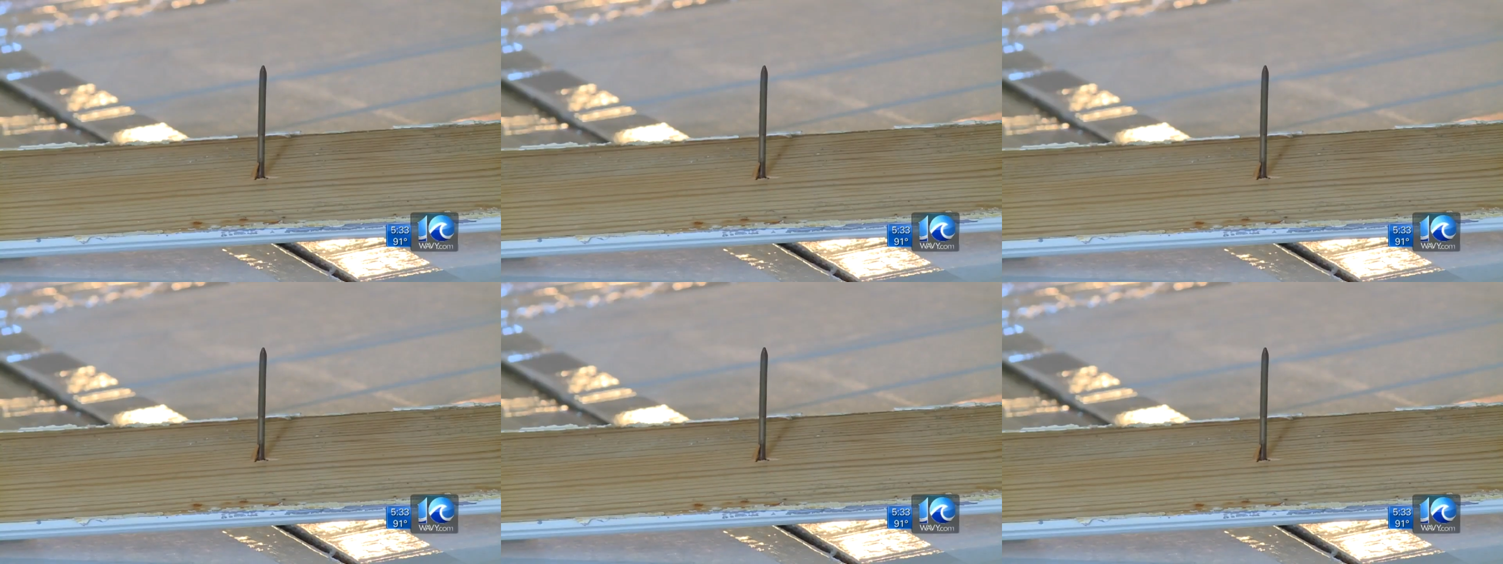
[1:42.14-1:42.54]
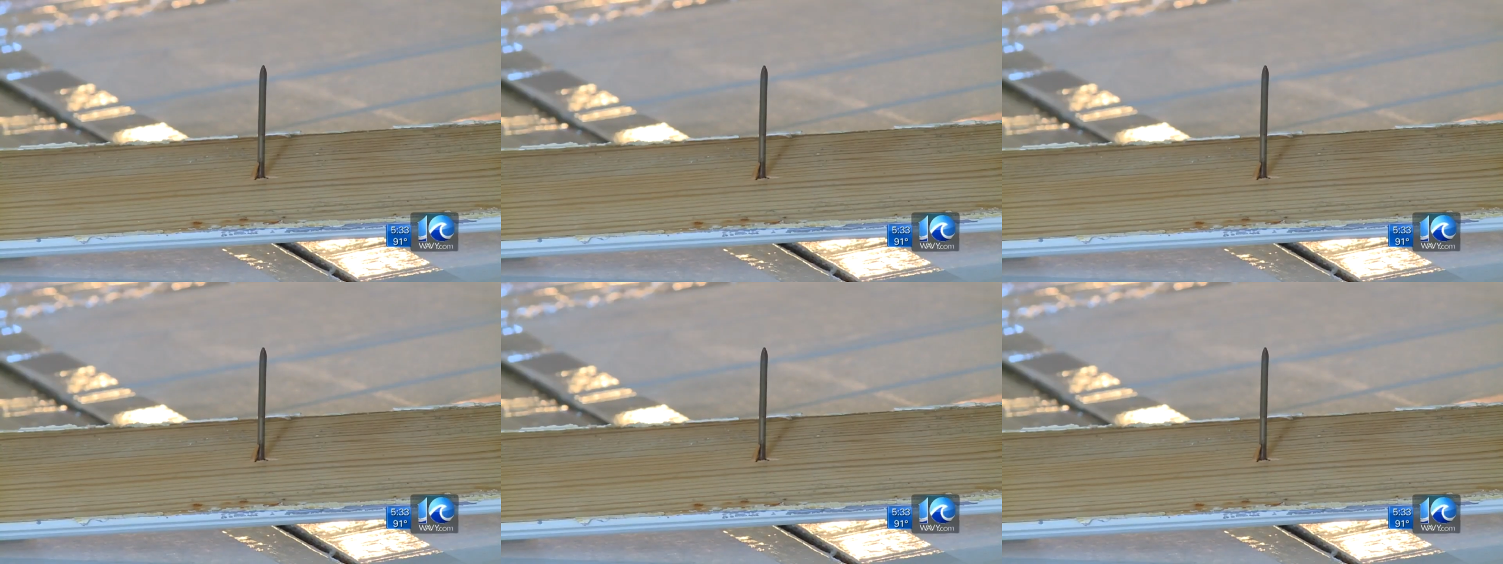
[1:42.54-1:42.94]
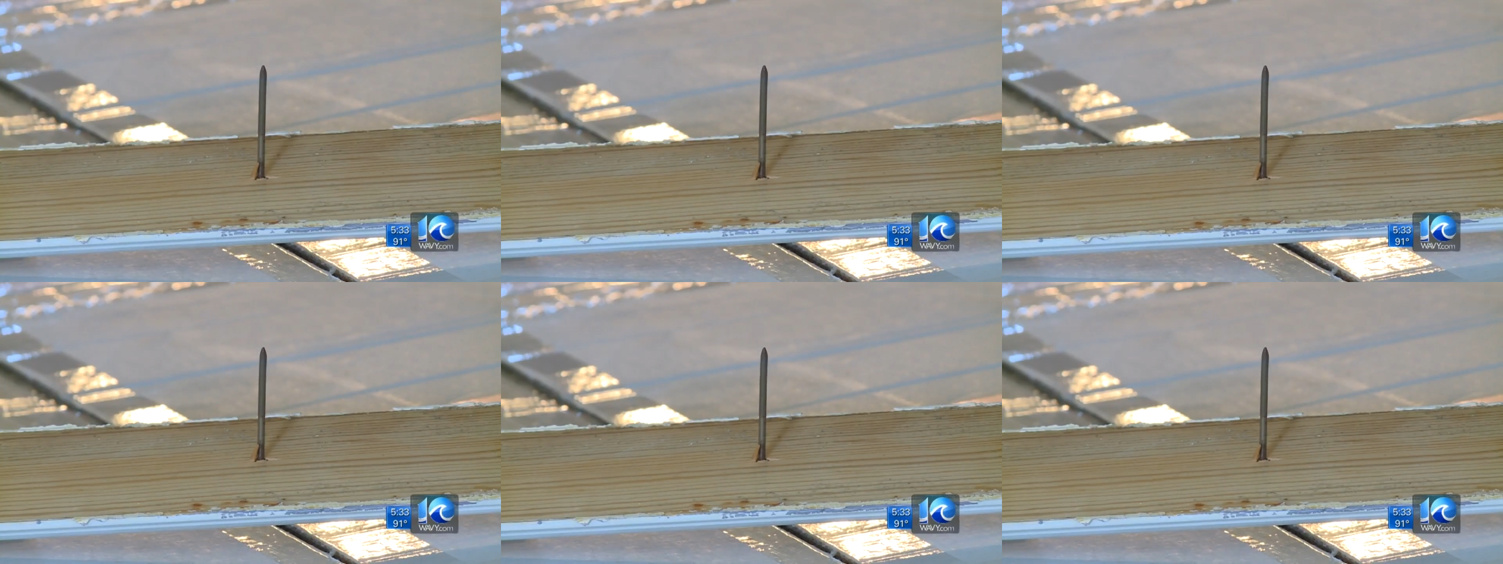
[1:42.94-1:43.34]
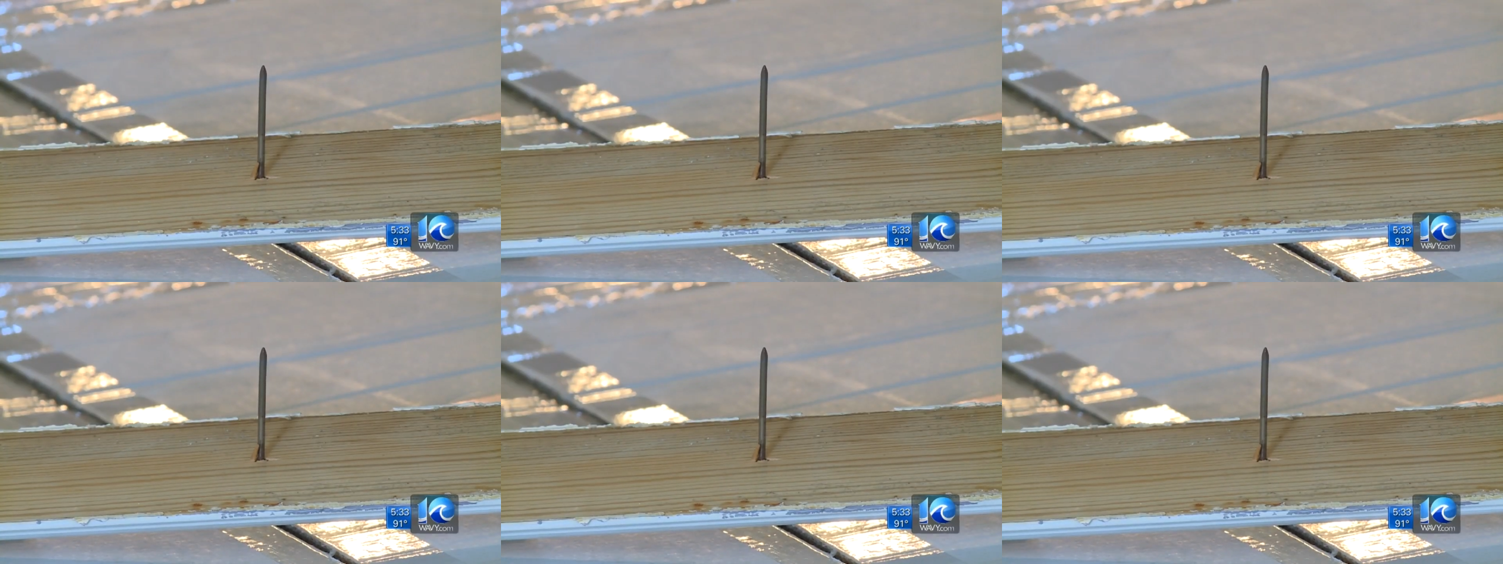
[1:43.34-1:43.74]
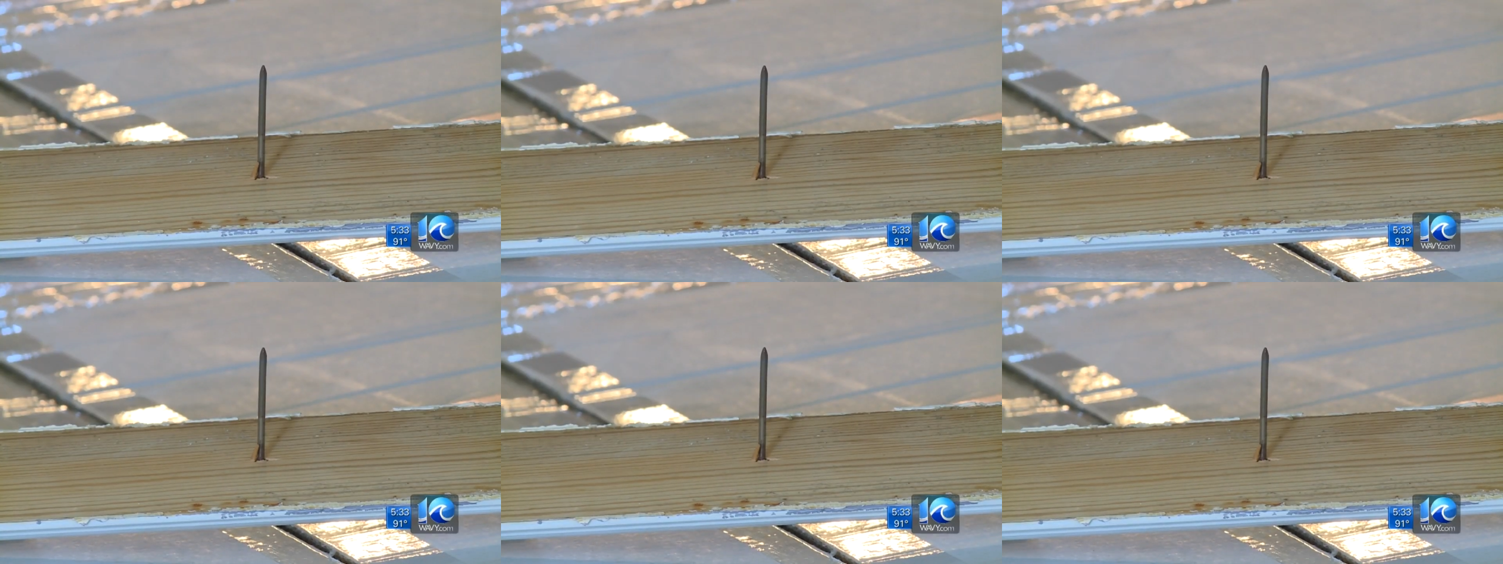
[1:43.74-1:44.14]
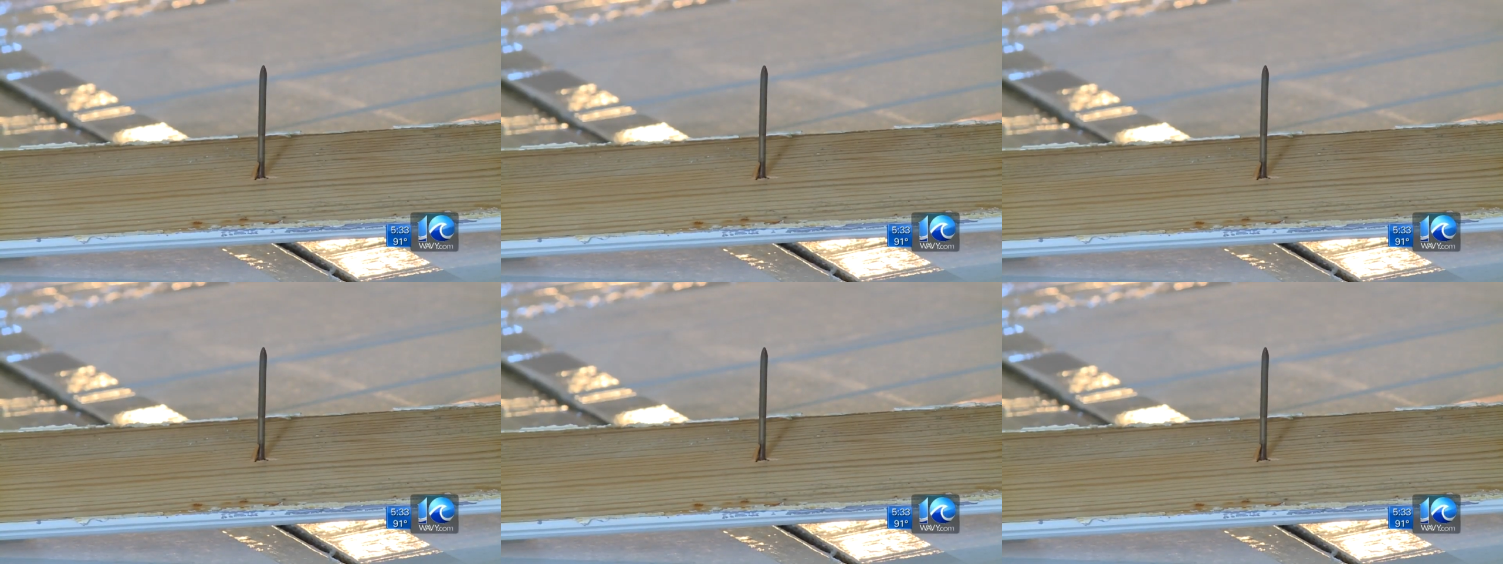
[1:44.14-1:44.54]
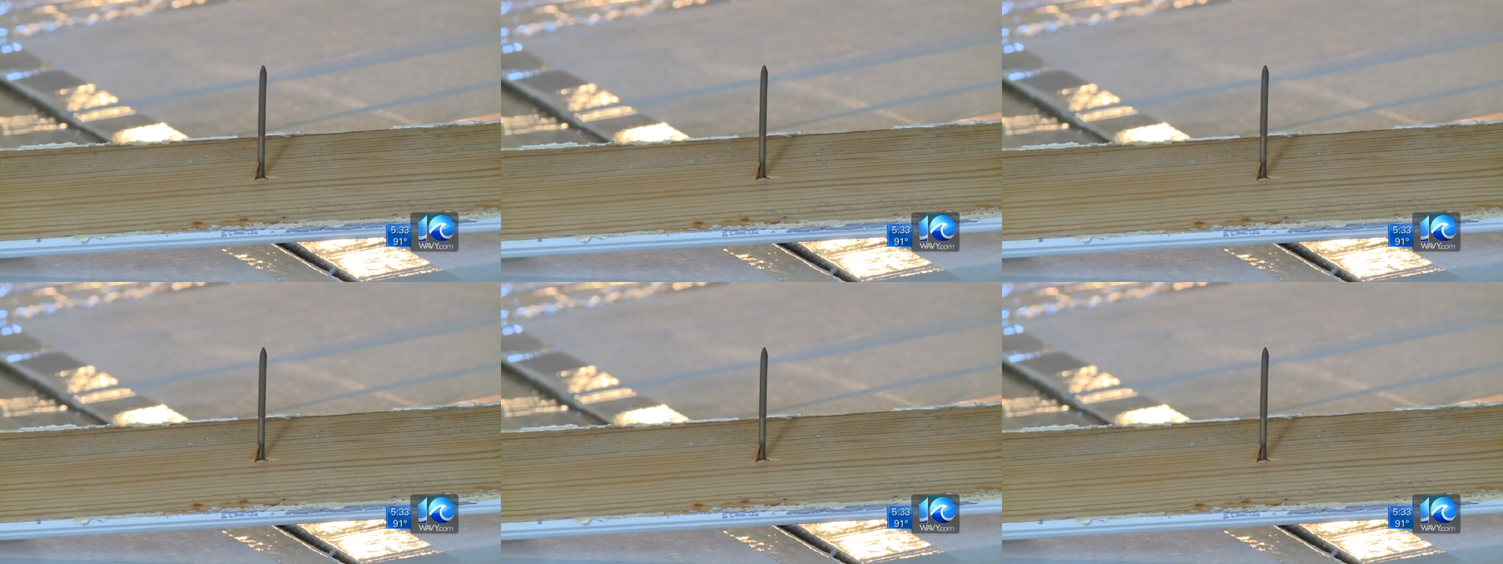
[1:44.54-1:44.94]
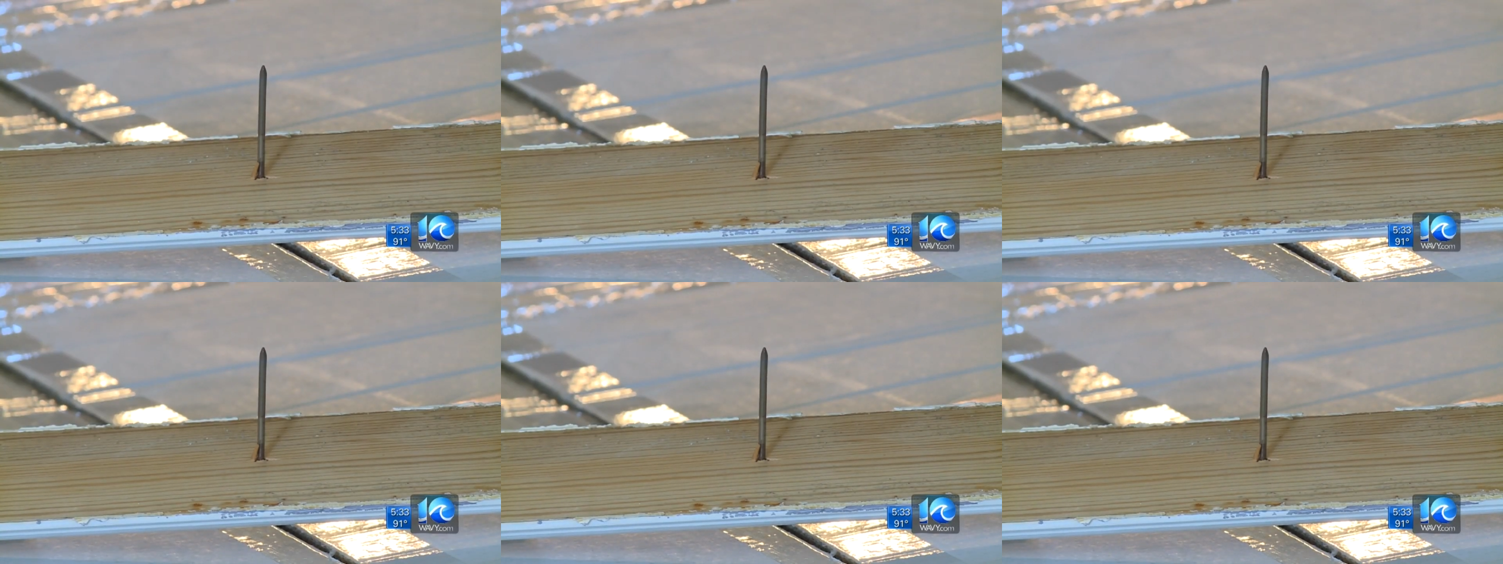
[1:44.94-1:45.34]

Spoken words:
[unreadable: no face in view]